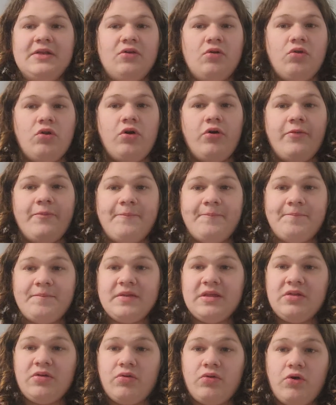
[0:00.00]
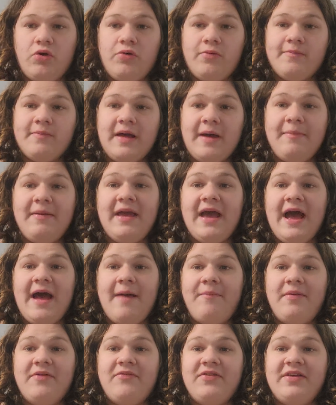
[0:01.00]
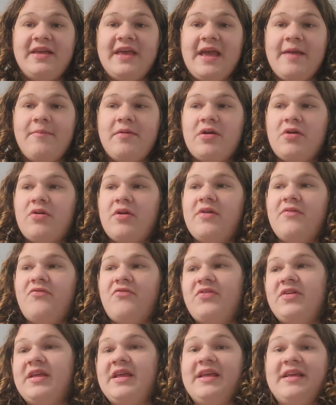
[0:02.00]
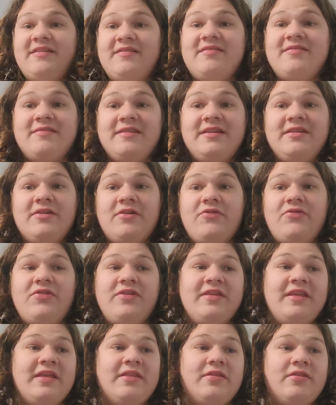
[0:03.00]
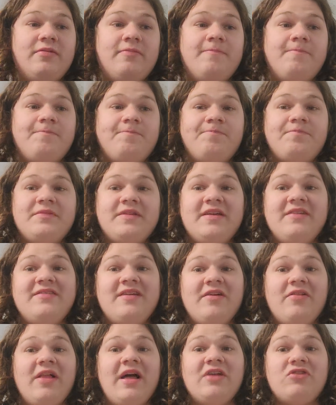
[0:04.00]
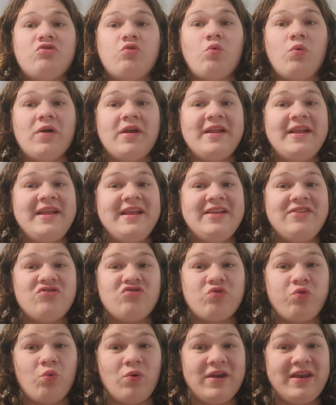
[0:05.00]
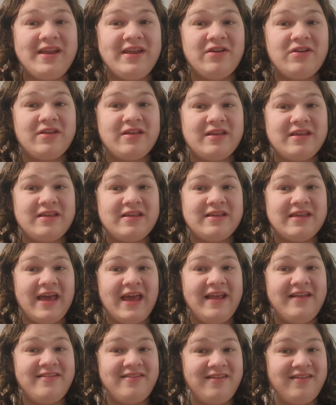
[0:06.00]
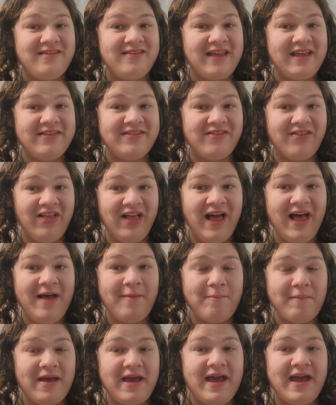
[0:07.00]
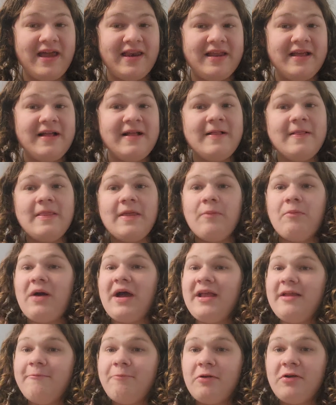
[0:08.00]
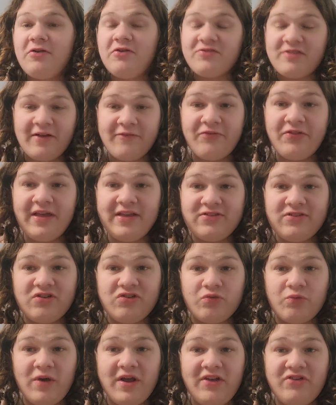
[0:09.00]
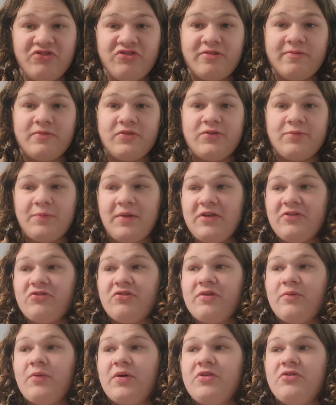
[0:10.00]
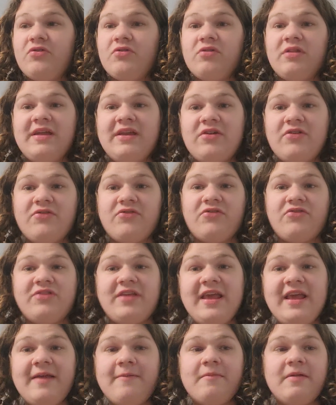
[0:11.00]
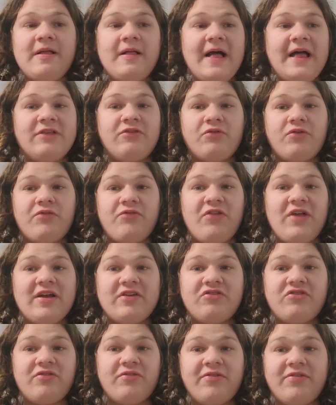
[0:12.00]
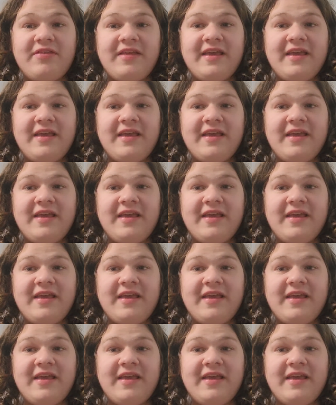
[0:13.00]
I don't know. I don't know. I'd be happy if he came here if he's, you know, if he didn't. Because a lot, 20, 20 cases, that's a lot, man. Why are you putting yourself in that situation, especially when you're a leader of the team? That's a reflection